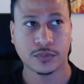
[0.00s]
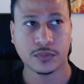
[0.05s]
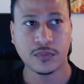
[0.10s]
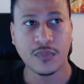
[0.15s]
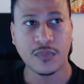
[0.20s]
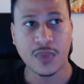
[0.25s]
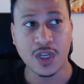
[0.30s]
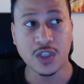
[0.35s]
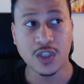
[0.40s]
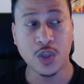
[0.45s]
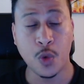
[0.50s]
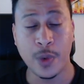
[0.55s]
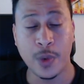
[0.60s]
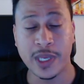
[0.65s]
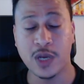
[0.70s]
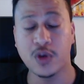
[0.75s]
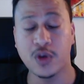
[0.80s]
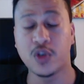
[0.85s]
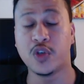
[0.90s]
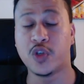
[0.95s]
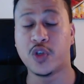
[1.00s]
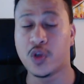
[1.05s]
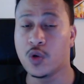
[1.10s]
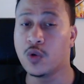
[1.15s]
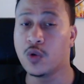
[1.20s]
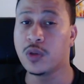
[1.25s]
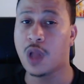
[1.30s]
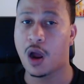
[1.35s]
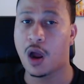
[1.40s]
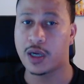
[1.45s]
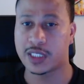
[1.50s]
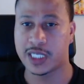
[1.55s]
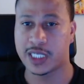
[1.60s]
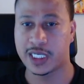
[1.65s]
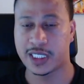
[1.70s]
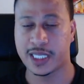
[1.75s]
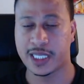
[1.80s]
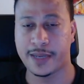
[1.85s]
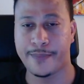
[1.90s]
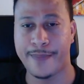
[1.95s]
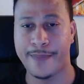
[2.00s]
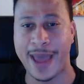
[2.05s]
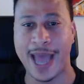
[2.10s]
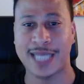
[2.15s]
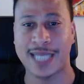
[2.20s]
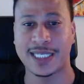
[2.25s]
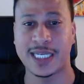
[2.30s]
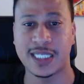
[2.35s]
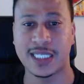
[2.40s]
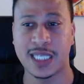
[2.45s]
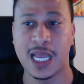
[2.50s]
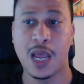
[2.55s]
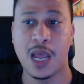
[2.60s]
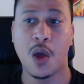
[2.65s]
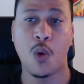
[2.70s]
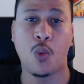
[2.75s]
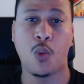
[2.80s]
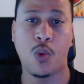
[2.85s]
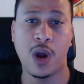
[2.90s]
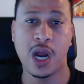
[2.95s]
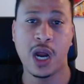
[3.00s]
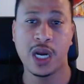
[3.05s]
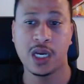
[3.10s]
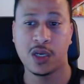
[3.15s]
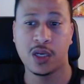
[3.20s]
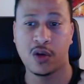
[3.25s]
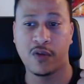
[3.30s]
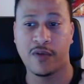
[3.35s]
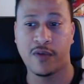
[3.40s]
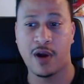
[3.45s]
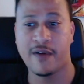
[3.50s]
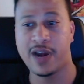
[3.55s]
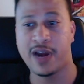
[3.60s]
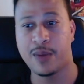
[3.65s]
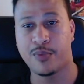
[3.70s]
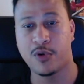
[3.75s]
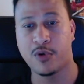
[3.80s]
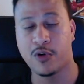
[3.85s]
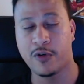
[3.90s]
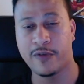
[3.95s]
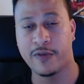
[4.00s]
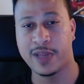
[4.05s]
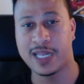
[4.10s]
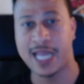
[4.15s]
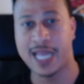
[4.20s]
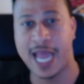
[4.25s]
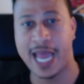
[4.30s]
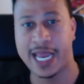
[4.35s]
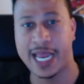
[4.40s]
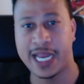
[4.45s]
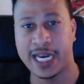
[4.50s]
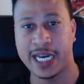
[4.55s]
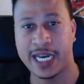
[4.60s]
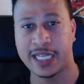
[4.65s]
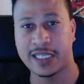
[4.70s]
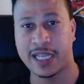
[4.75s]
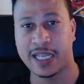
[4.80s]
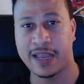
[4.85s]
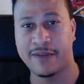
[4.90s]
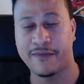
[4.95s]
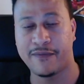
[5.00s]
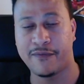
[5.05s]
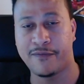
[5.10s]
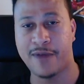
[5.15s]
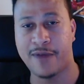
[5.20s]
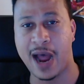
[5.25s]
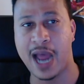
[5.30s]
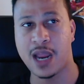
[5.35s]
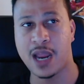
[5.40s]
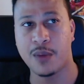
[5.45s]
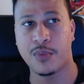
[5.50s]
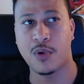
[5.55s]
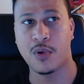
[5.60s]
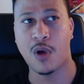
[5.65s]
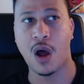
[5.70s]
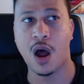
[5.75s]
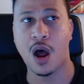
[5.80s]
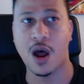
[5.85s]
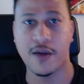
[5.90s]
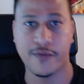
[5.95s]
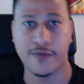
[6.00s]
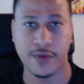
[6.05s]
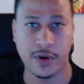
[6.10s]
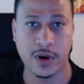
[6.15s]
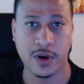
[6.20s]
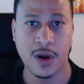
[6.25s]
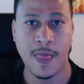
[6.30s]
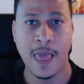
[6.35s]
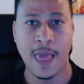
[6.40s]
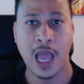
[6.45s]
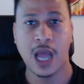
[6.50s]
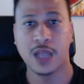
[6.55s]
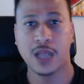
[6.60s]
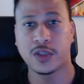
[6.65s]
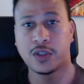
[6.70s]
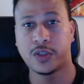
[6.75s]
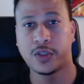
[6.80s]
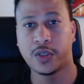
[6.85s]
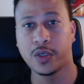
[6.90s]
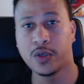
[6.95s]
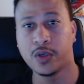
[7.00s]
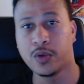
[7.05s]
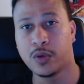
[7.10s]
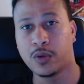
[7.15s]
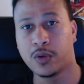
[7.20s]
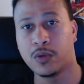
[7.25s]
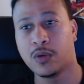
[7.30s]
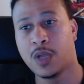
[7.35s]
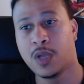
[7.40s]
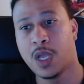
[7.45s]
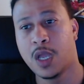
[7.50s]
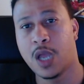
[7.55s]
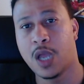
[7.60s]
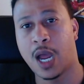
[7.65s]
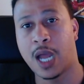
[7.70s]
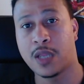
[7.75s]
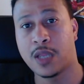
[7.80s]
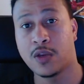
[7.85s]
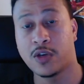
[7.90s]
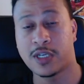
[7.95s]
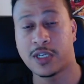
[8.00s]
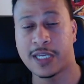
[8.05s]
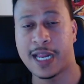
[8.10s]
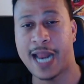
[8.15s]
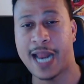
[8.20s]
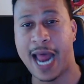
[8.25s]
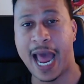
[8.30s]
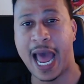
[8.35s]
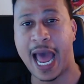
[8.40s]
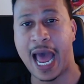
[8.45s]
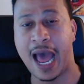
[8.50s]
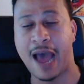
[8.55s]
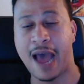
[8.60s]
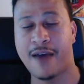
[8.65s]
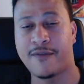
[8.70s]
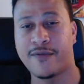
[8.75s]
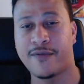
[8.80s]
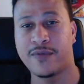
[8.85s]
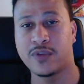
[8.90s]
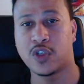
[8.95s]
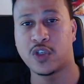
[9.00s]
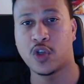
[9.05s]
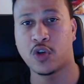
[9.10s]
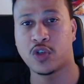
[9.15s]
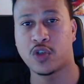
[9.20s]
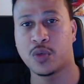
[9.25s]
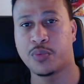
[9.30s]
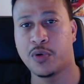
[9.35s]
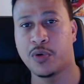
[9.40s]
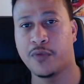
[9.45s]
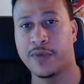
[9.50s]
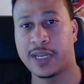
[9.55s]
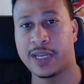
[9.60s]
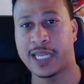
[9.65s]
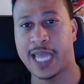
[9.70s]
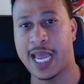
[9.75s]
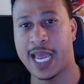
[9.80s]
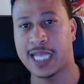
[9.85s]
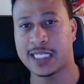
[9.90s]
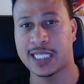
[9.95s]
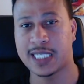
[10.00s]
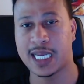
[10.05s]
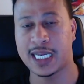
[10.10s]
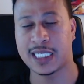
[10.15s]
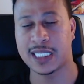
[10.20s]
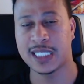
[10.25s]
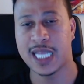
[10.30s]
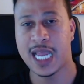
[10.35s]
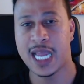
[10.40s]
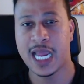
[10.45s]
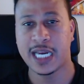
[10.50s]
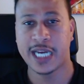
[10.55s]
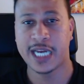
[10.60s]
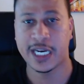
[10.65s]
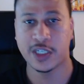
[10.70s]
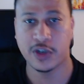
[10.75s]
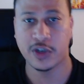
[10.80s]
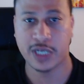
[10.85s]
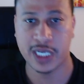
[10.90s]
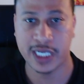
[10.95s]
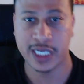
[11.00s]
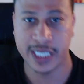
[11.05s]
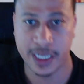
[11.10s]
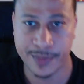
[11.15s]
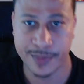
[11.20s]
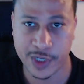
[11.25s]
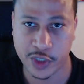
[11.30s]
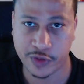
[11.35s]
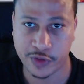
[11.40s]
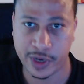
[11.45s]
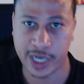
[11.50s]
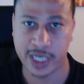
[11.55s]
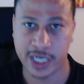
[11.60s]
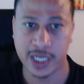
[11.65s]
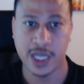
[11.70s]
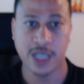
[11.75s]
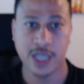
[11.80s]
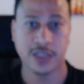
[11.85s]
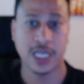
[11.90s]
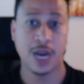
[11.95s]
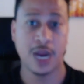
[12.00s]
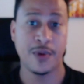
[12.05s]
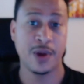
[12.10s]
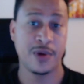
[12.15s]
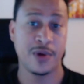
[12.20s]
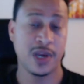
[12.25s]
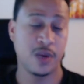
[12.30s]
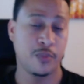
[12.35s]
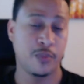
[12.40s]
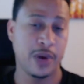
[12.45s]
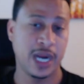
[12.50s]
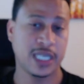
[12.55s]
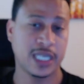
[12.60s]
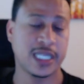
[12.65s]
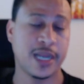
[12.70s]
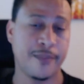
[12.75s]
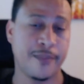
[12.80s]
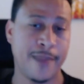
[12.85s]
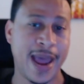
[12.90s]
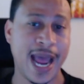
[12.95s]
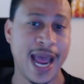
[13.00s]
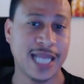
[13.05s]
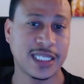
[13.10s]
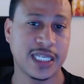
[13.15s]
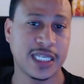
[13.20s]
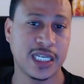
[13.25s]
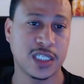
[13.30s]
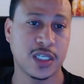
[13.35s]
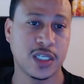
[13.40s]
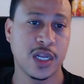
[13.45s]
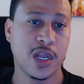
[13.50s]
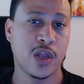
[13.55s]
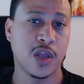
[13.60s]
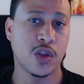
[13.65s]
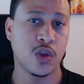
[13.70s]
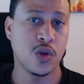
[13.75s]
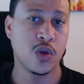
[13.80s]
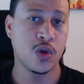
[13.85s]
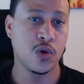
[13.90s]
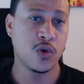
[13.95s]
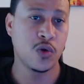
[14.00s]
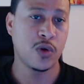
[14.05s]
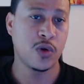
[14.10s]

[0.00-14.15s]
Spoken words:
So when you do launch it to the masses, one, you've already proven that it is a viable offer. Two, you should have social proof and case studies that you can demonstrate. So that way, when you bring it to the masses, you